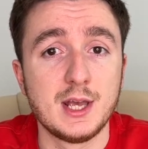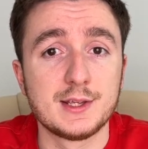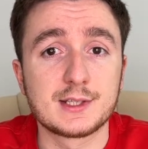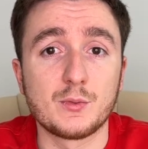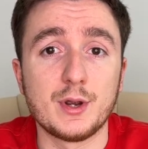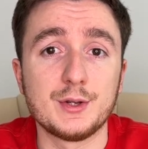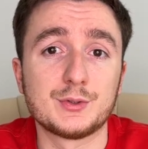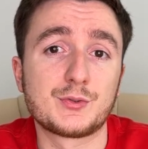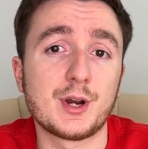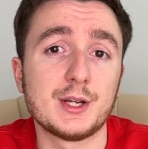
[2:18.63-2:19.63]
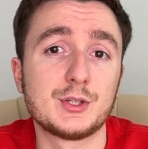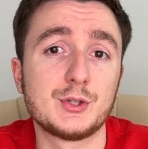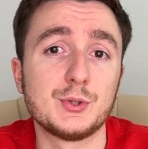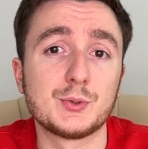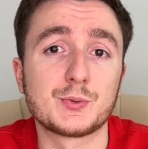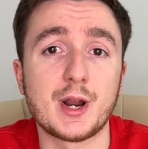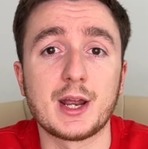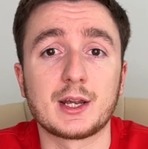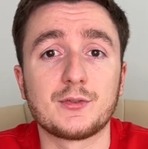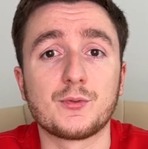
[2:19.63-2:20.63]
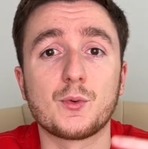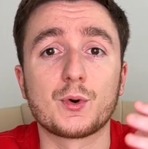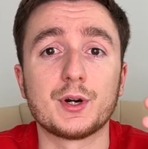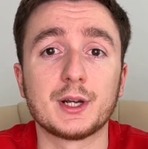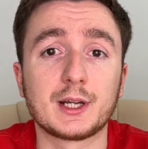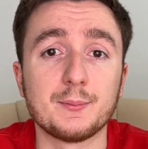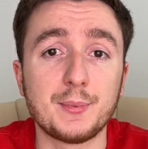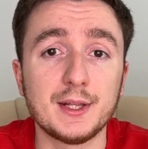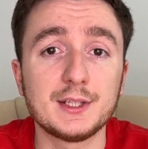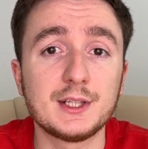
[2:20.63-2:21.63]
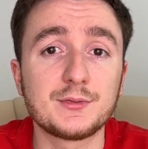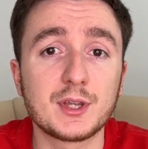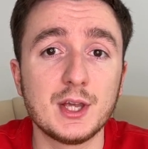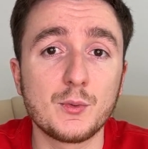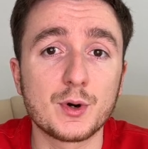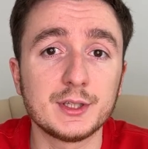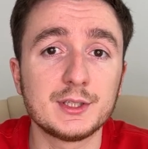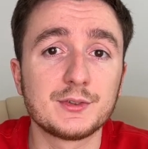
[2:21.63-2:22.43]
So when you try to rank for a competitive keyword